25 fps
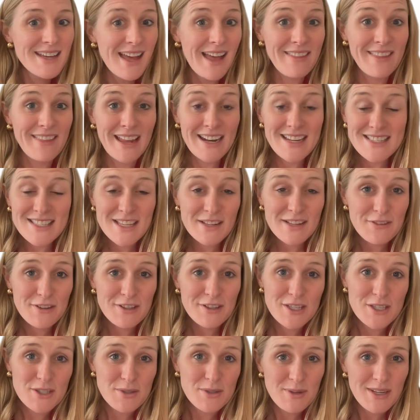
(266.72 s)
And that is it for
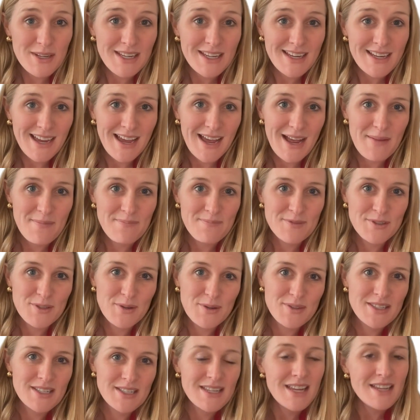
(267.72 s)
this week. So
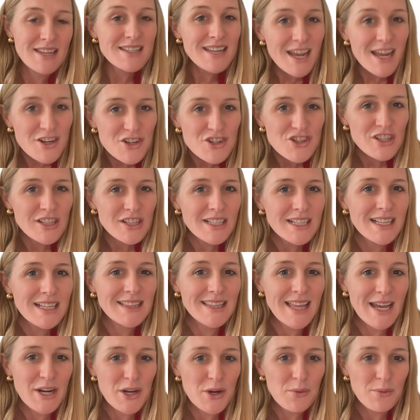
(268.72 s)
it's intentionally a
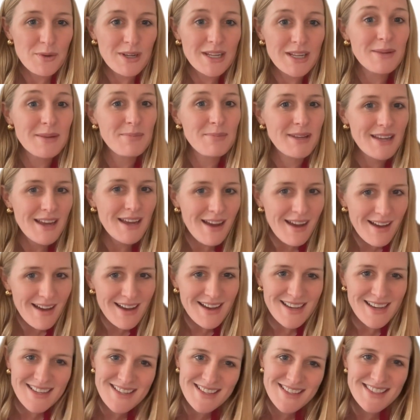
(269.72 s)
lighter week
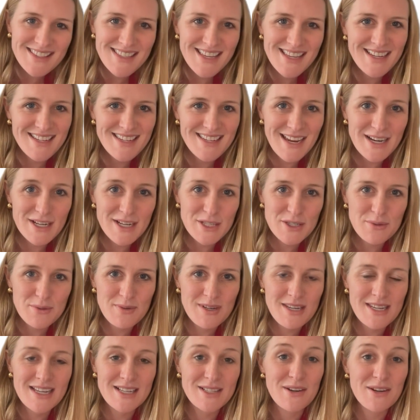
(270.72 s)
because next
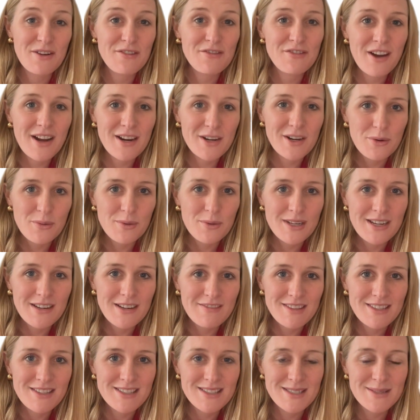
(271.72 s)
week is our final week
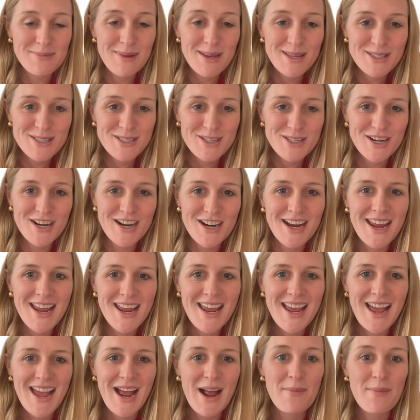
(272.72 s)
of the semester,
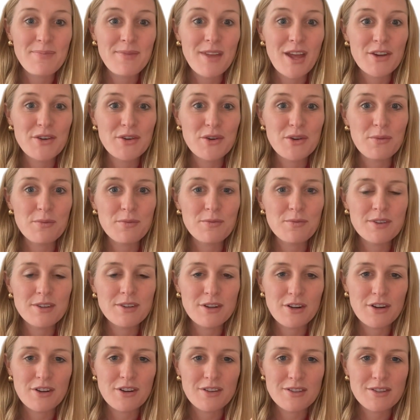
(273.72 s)
and
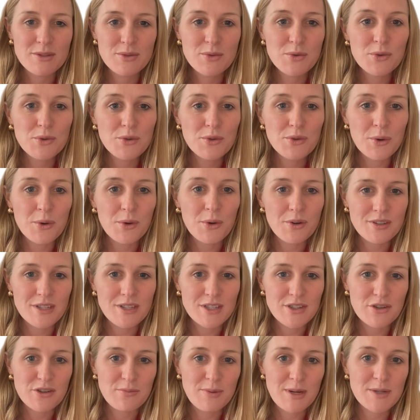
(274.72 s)
your school or
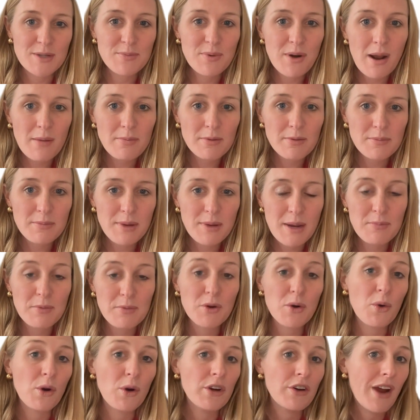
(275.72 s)
district-based problem
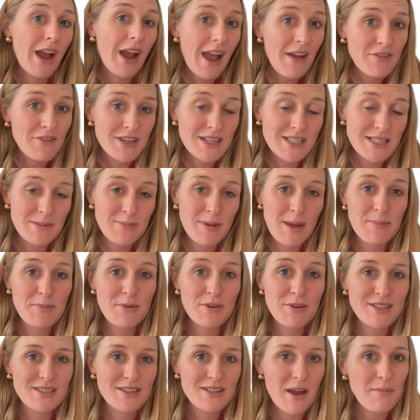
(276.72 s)
paper or your advocacy
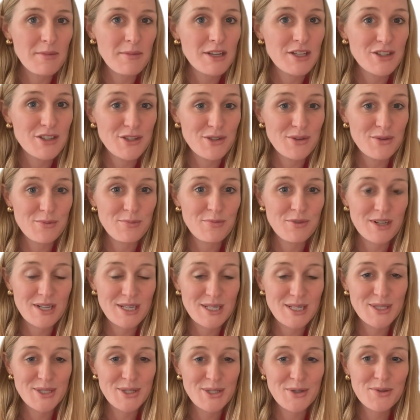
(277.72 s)
paper is coming due
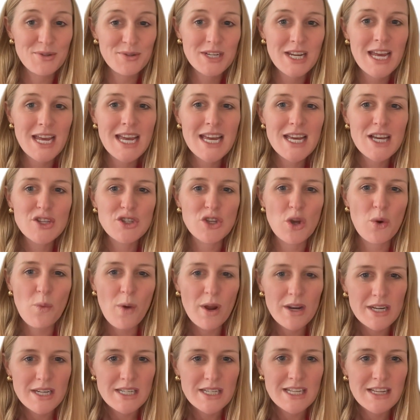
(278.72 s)
pretty soon. So I
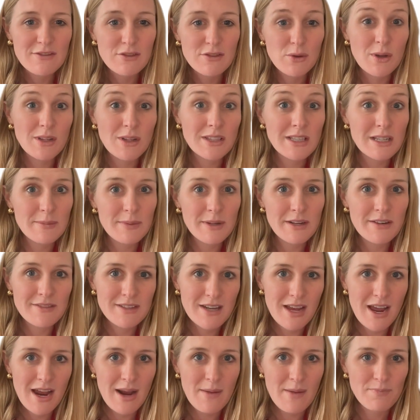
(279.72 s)
wanted to give you a little bit of
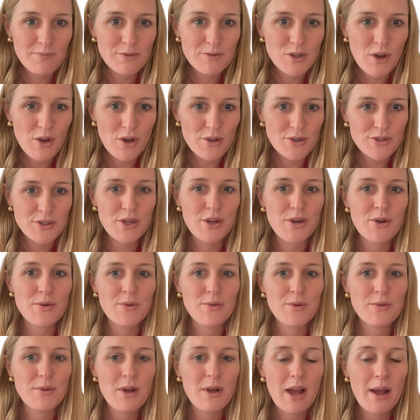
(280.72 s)
time to
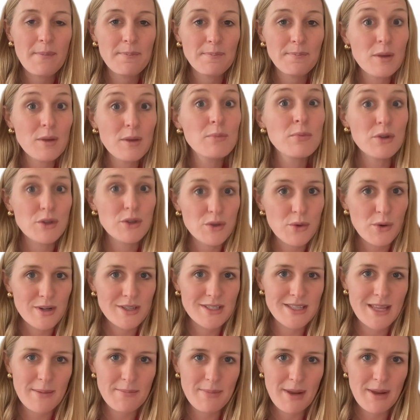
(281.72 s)
also put
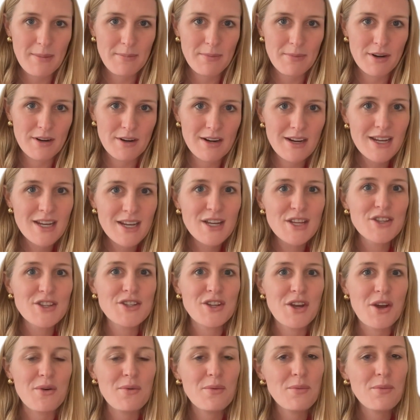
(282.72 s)
towards that paper.
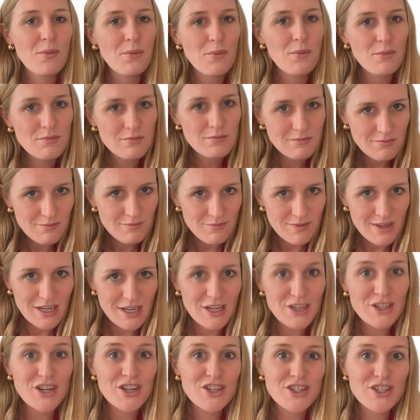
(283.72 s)
So in
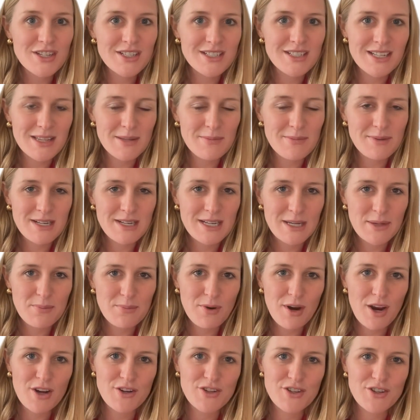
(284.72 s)
addition to the PD
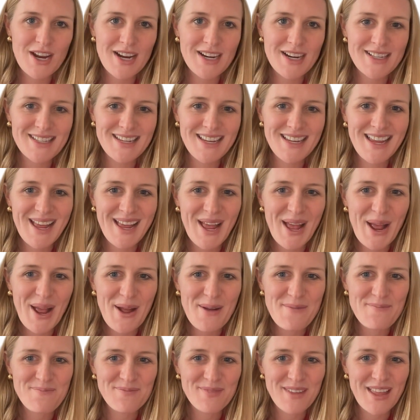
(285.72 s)
project
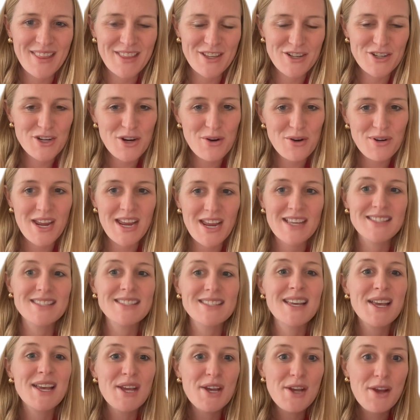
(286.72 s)
and the
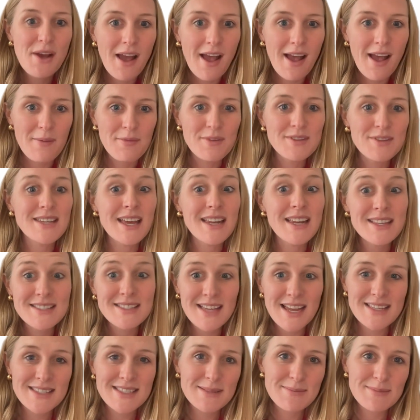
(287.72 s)
showcase, set
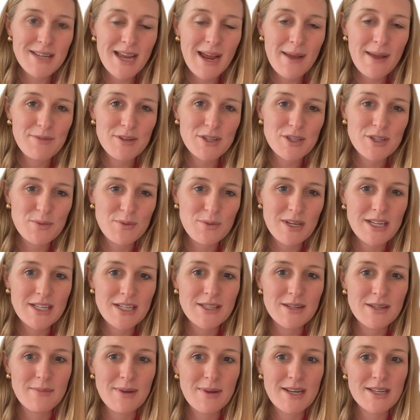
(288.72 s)
aside some time this week
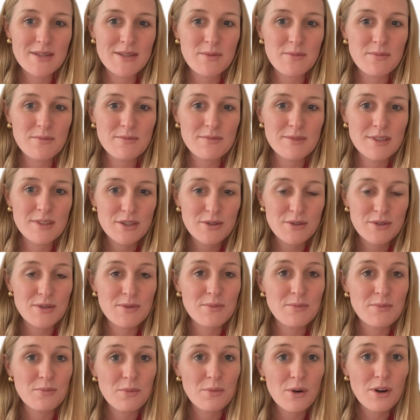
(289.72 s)
to do
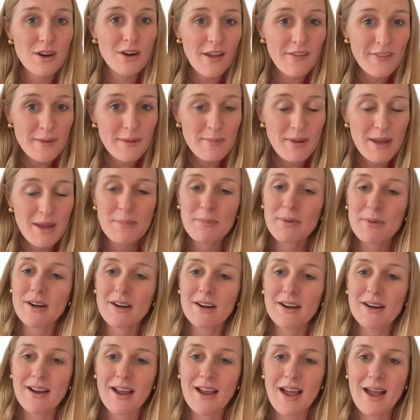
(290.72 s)
some work on the
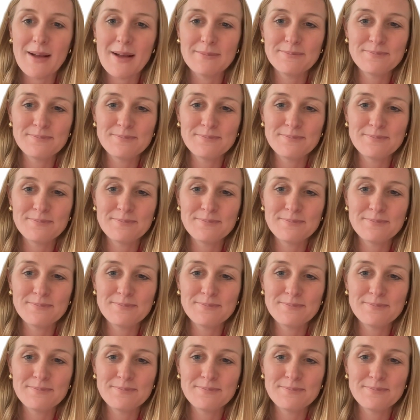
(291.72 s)
paper.